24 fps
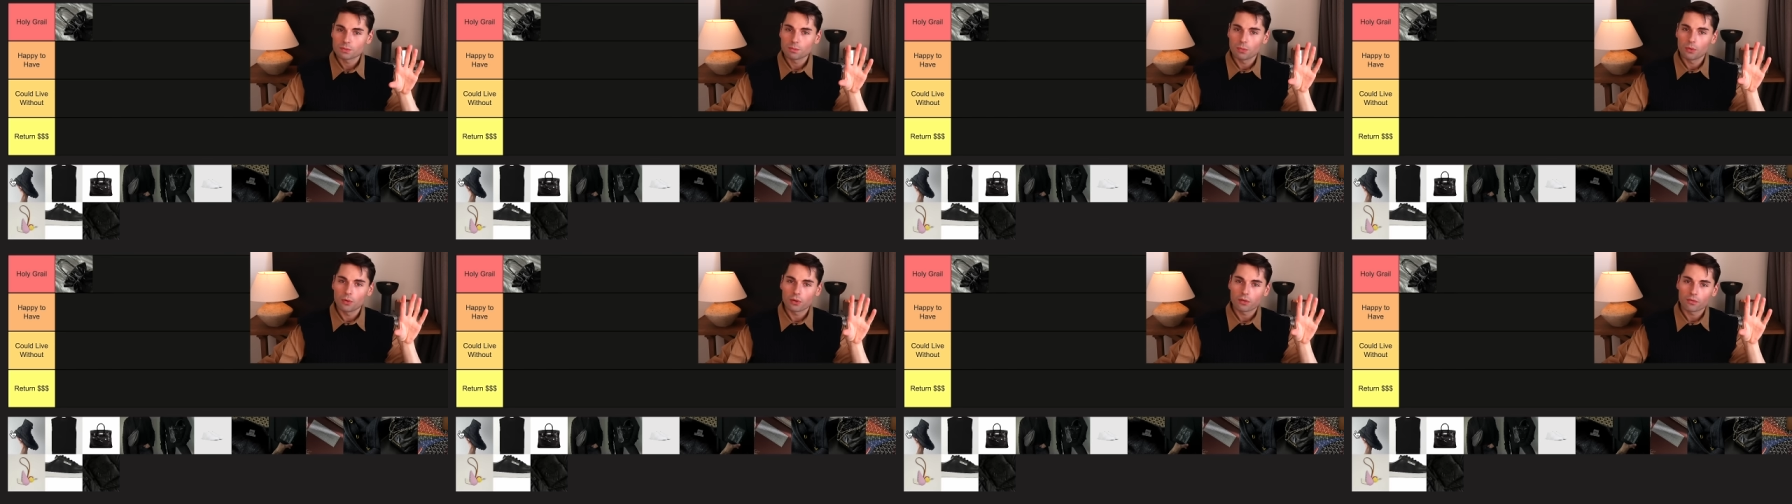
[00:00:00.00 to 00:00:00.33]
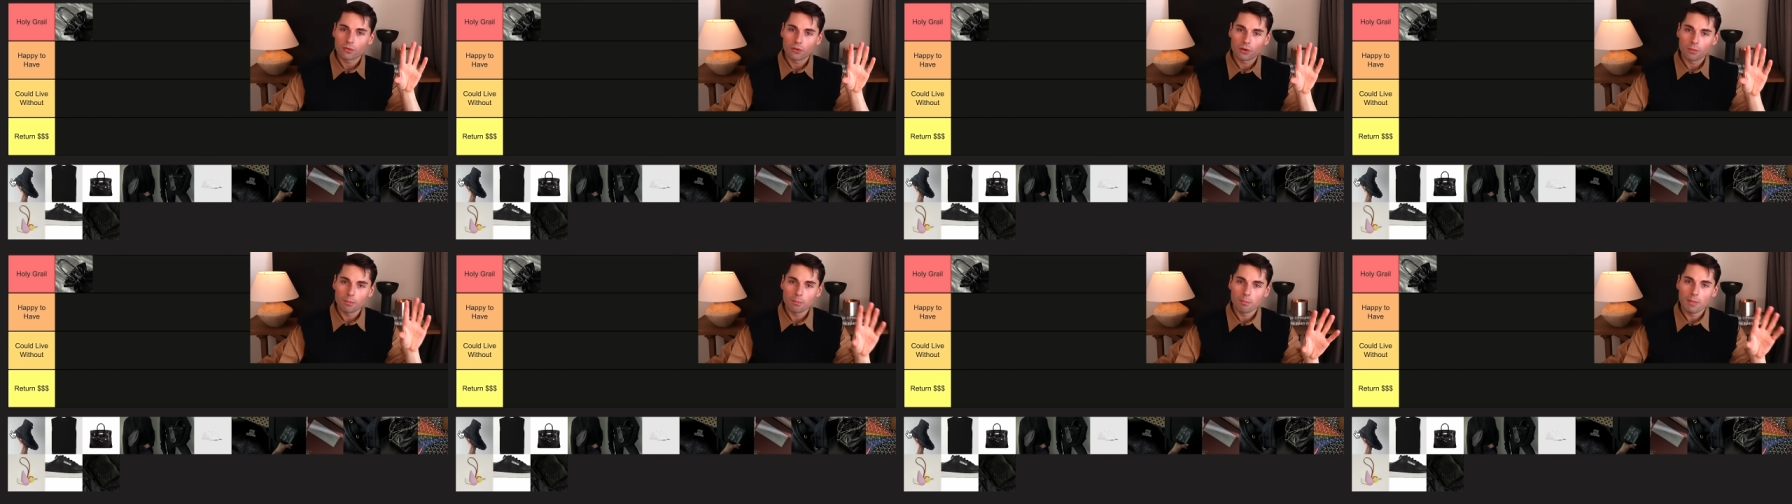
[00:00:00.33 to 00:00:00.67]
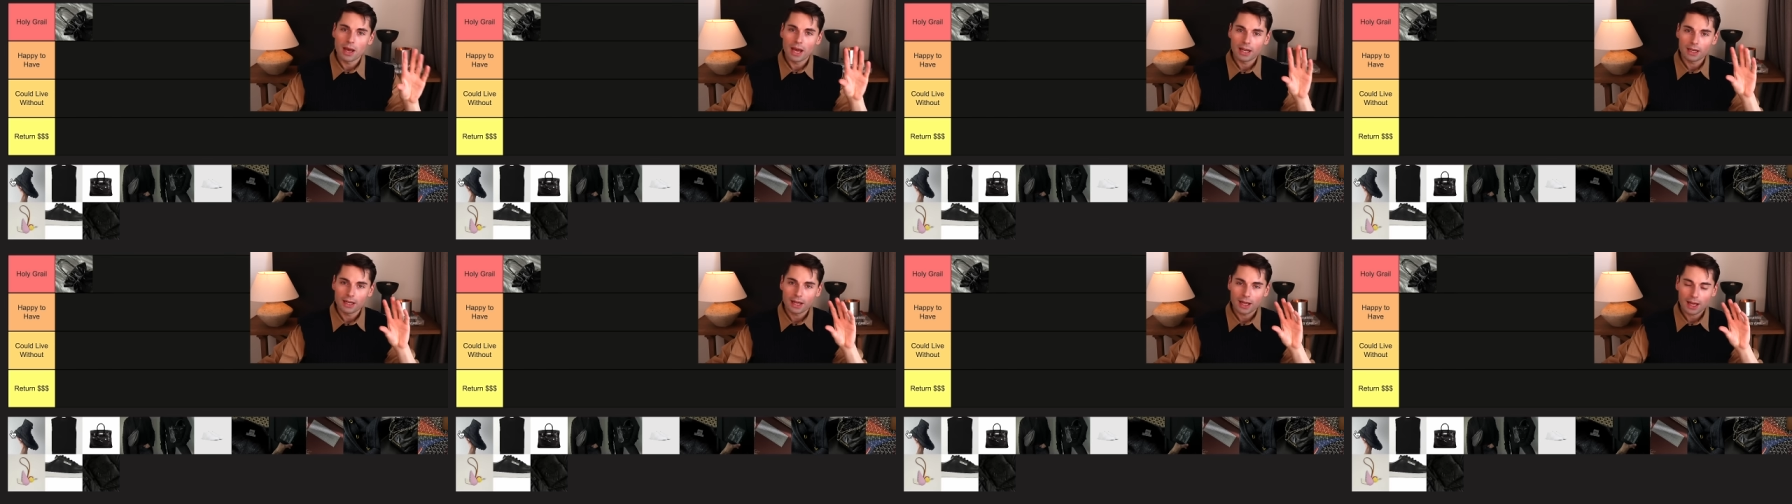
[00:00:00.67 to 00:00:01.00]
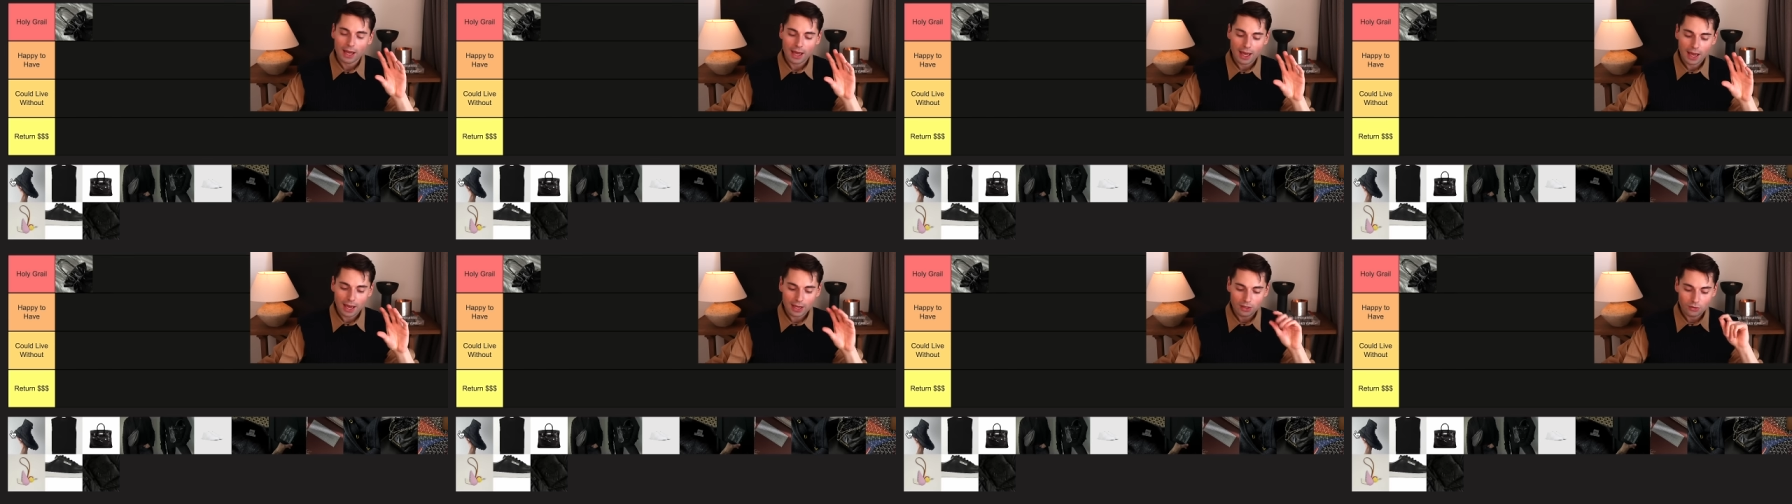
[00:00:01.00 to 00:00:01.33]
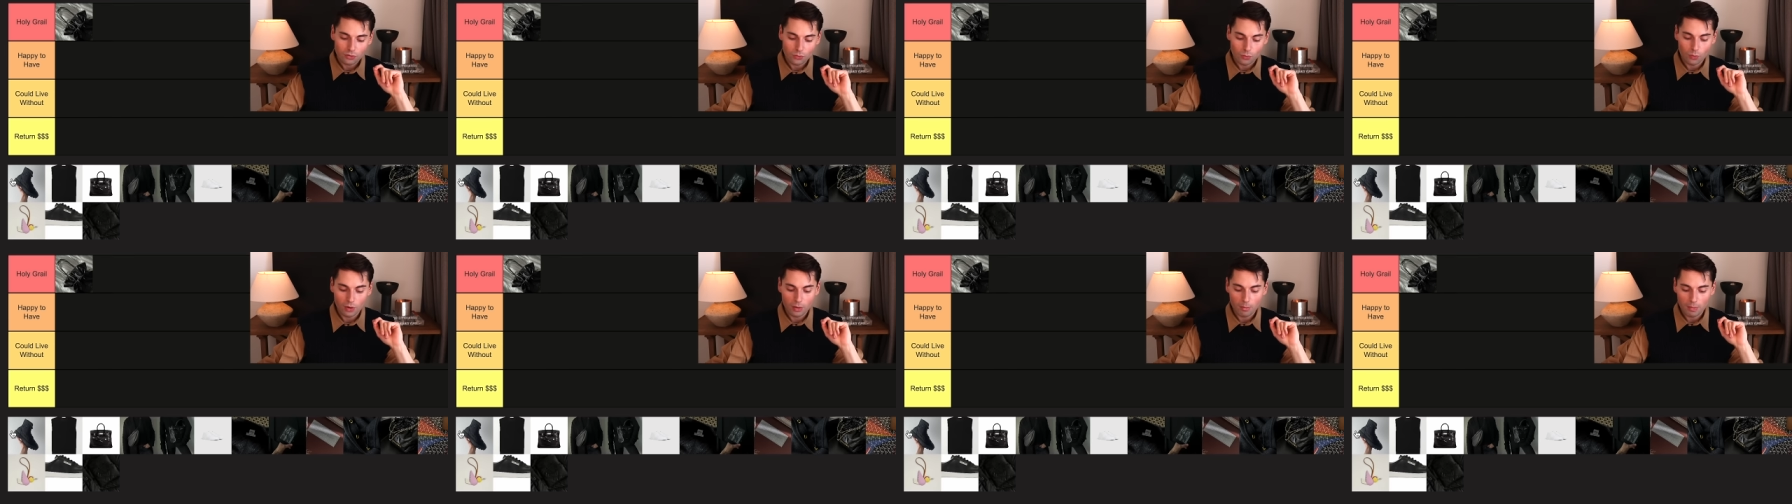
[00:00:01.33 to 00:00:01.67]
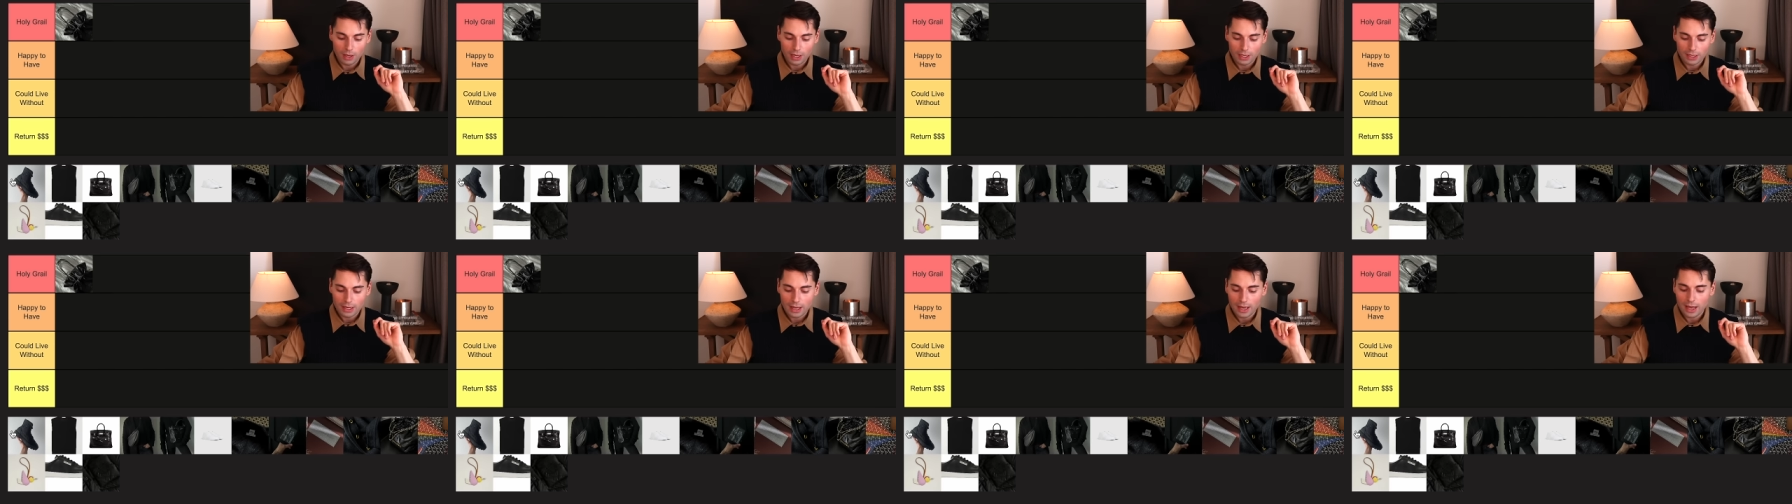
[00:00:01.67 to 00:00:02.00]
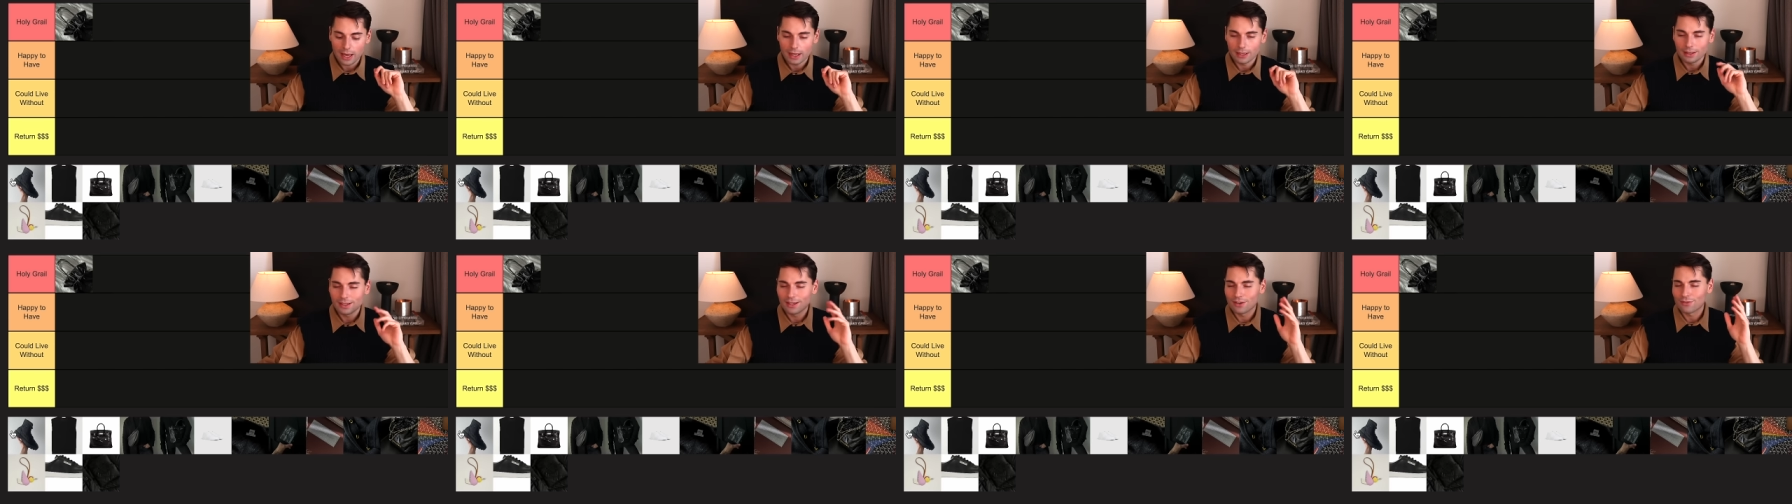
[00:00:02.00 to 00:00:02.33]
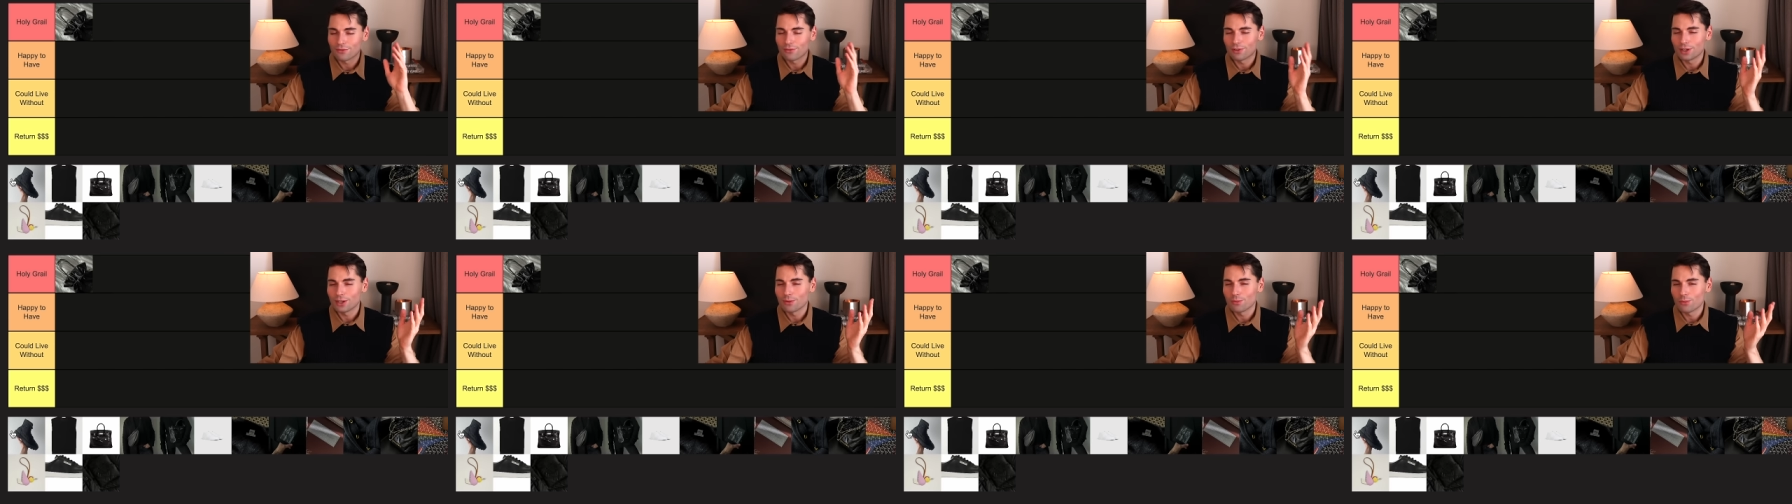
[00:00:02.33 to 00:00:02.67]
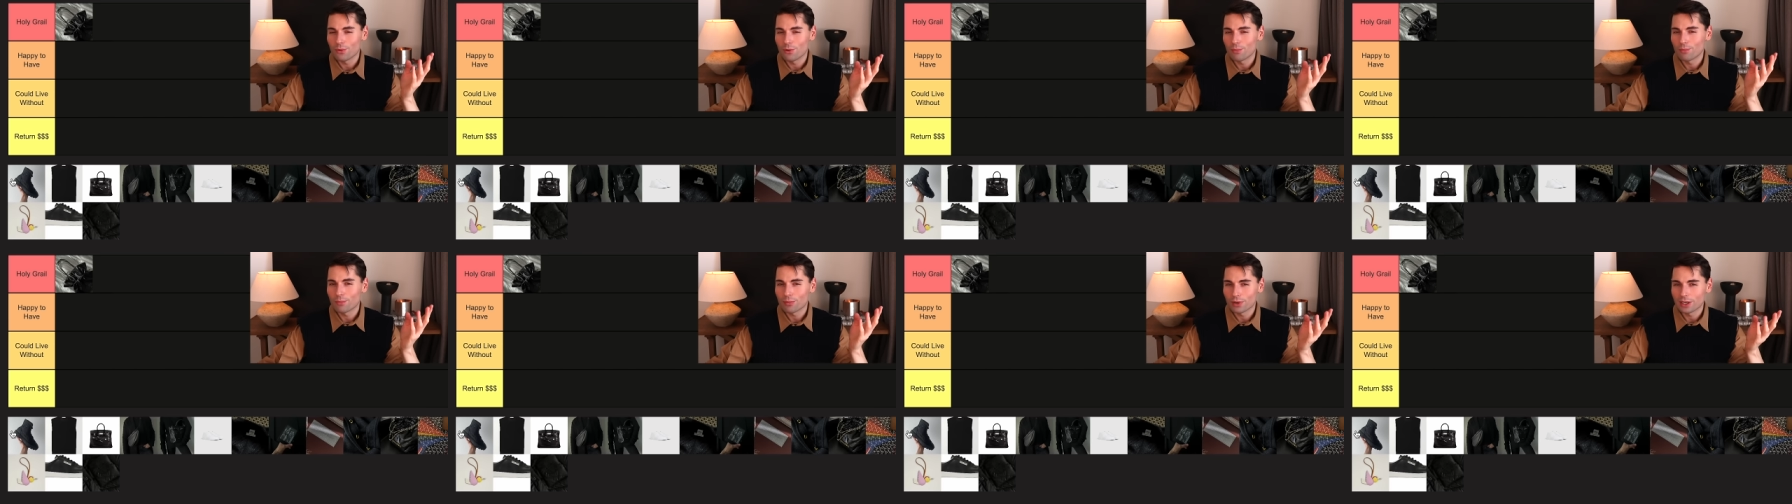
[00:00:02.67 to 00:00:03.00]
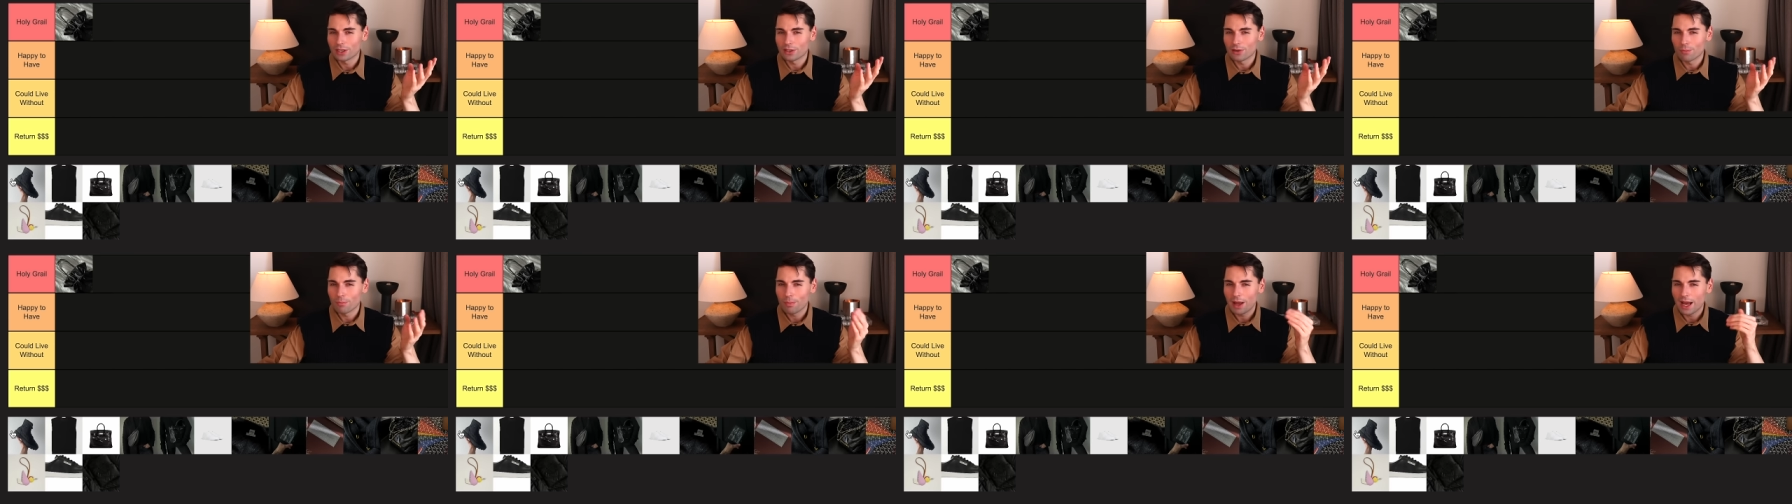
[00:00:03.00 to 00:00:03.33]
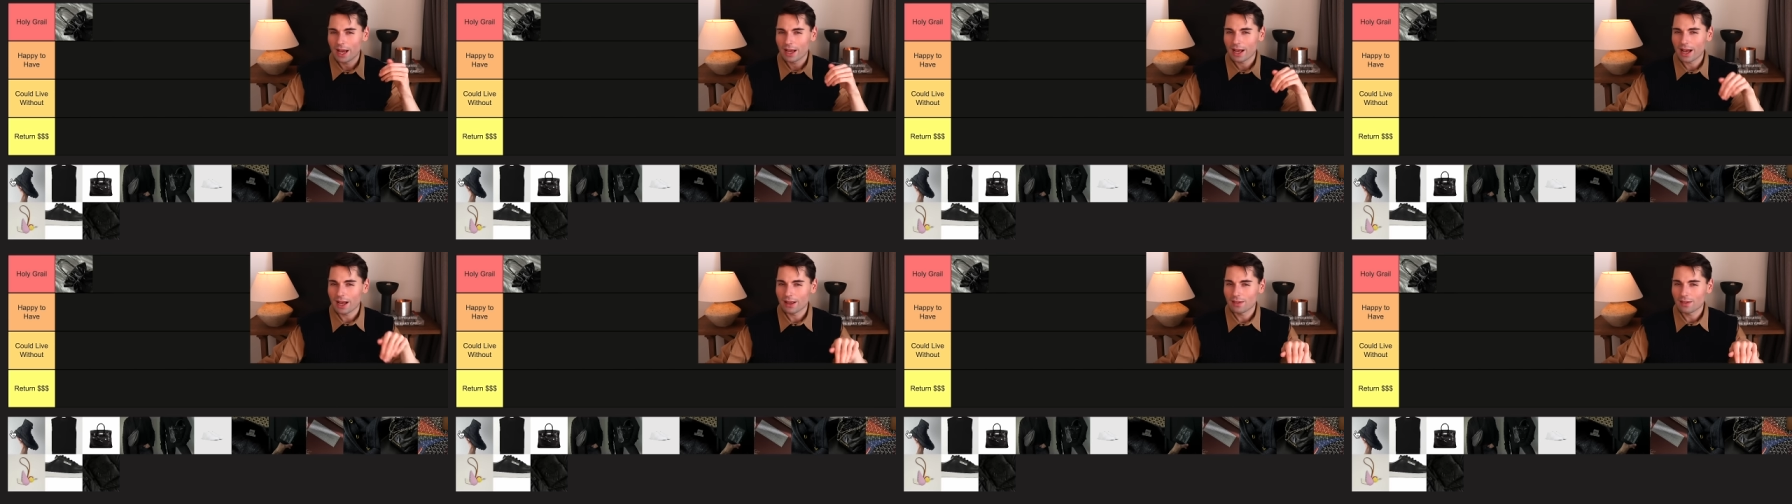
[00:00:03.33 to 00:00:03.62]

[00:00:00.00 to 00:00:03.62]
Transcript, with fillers: both for men and women, and they really won't break the bank.